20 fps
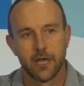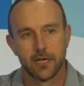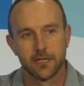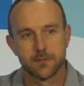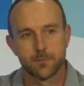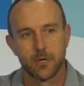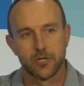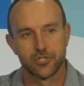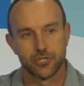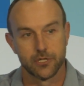uh,
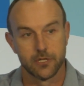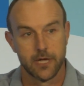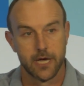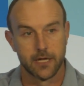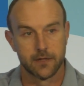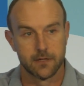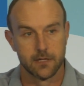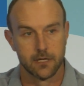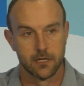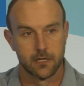especially
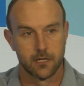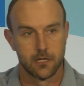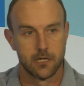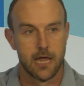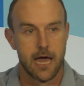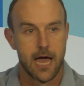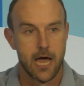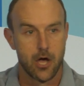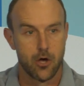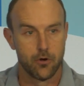like the
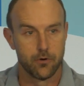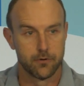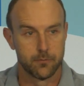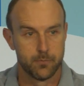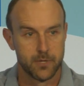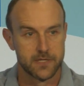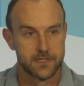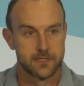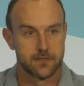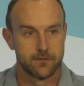
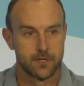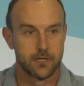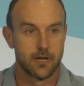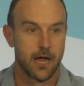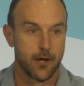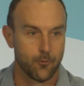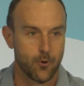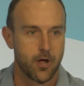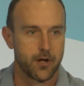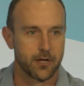cloud bits of it.
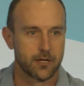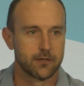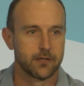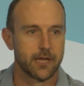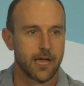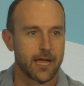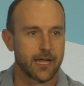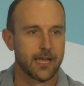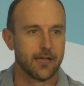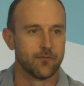
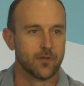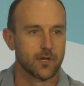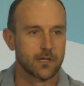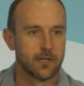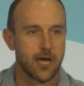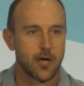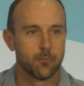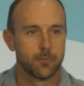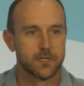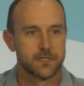Ironically, I gave the
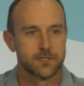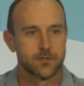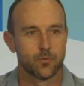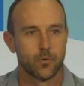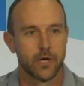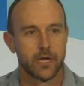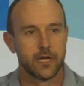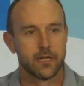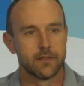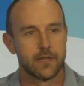cloud bits
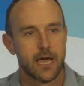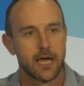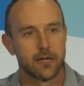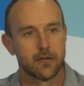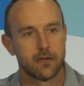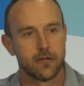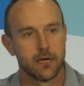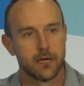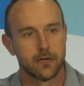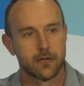away in
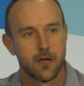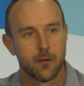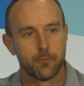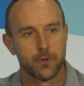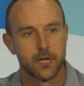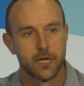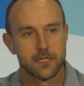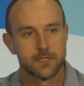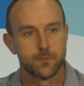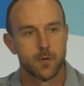that uh,
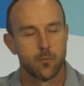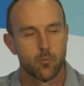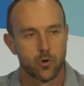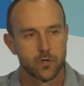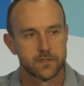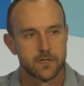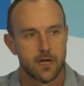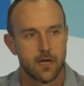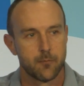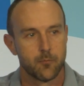company. I spent
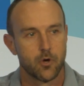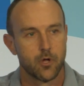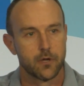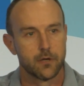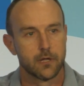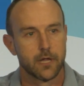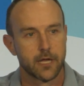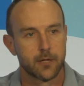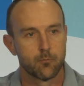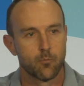more time
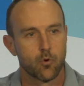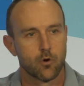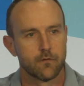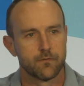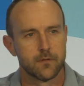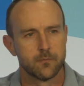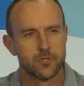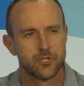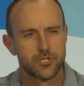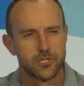on like more
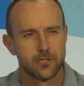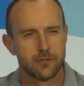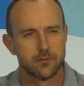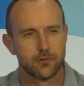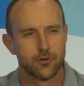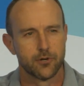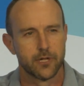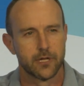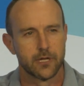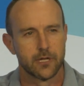of the machine
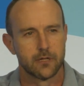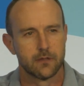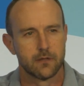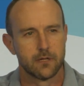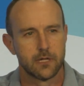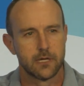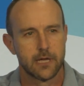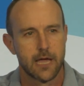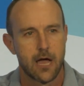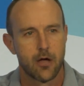learning and
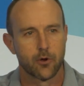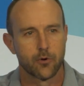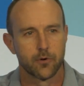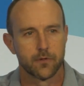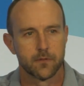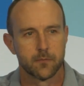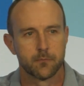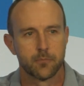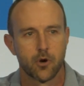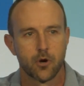the
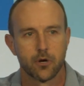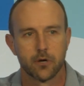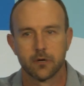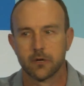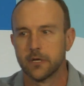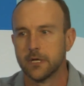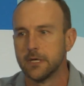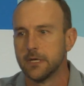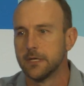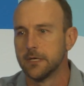algorithm
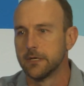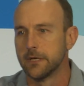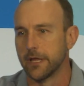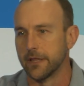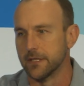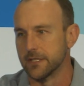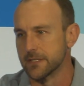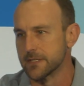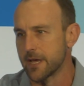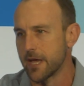part
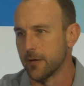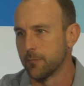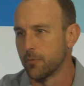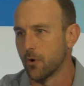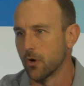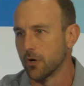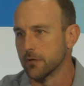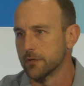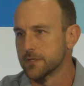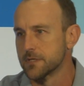and the design
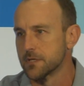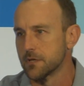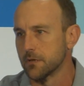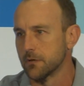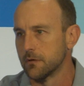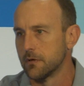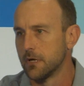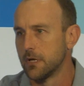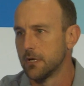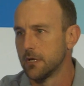part.
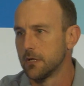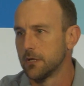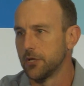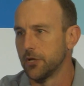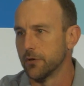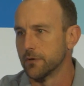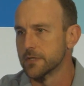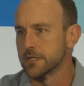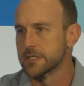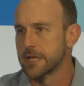So, you
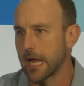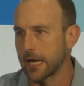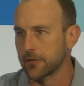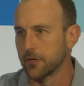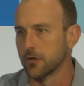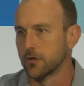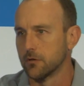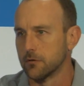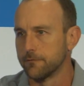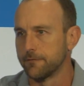know, as a
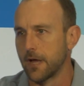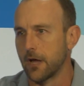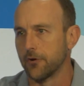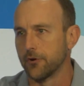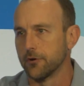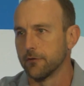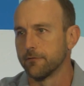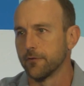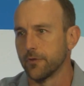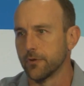technical
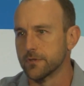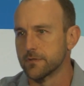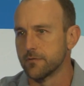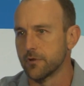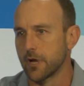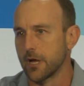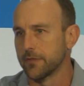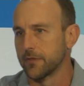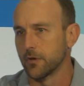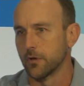founder, for those of
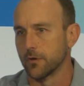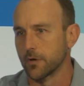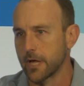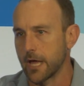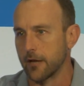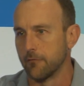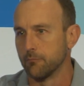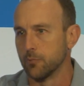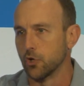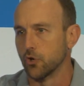you out there, they're
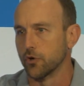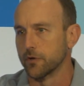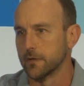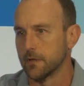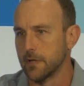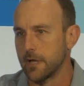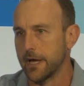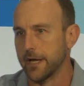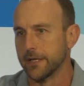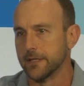kind of blurring the
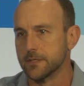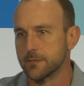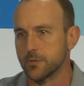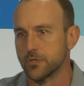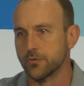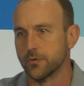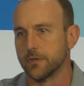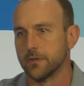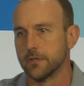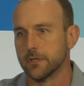lines
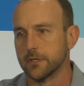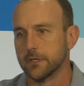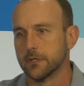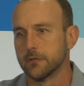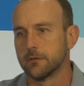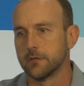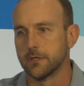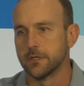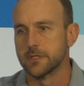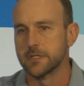between
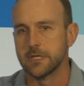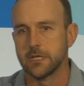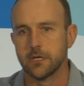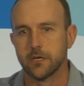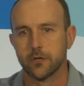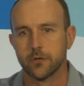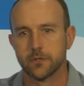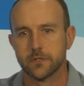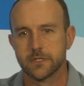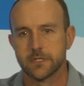the you know,
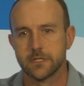CEO and